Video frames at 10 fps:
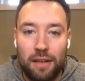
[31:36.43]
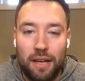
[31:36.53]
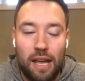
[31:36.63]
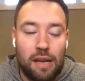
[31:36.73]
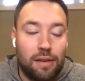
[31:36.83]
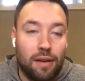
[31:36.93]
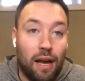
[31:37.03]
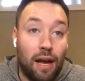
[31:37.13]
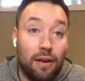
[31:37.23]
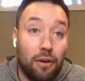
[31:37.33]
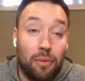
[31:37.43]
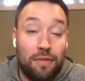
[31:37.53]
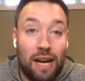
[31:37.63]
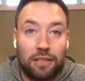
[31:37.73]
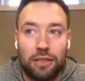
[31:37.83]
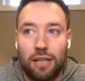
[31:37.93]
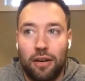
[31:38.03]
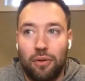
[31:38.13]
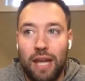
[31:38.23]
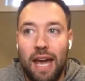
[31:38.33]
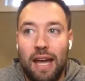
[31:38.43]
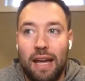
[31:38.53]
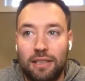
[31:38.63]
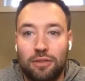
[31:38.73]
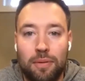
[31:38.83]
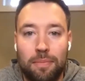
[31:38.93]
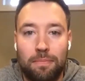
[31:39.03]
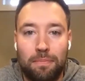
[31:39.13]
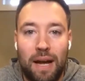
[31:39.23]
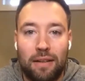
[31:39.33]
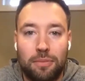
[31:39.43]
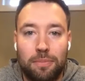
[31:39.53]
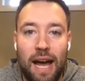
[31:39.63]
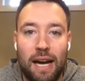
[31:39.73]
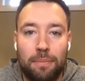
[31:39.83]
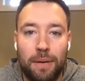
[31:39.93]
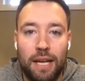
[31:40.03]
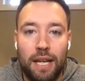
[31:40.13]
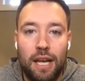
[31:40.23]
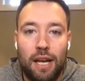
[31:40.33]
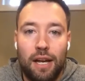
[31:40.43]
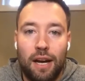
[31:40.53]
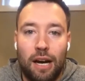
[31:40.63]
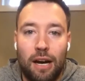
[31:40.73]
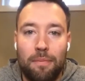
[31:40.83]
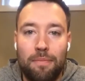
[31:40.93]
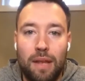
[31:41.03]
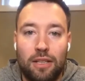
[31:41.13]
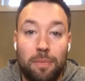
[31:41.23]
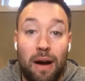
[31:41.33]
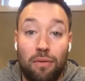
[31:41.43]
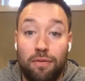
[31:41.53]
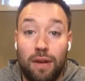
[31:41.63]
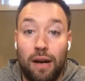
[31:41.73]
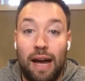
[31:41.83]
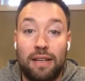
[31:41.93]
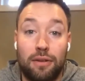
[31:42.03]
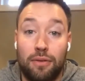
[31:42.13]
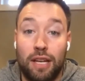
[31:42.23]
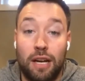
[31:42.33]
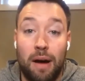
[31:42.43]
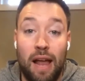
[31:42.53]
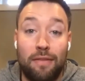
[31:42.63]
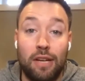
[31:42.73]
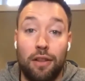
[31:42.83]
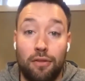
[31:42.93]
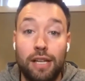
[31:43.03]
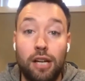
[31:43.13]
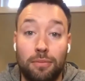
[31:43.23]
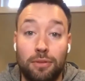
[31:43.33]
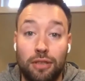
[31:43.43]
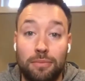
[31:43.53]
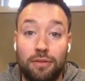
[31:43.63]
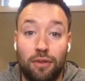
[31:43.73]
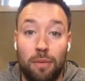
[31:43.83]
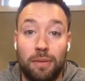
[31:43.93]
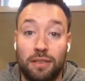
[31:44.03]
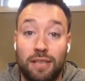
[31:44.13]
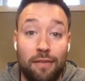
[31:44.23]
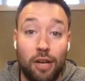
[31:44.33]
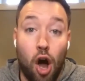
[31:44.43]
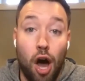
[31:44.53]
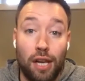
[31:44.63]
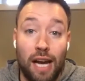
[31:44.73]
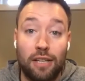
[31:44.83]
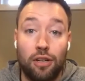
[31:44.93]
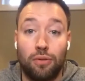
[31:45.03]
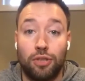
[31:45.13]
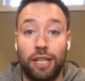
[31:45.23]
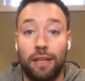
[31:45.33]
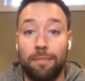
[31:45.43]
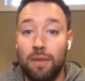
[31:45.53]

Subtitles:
And we've actually done okay since we bounced back, but it's about, I had to think about having other income streams for our business, having online coaching,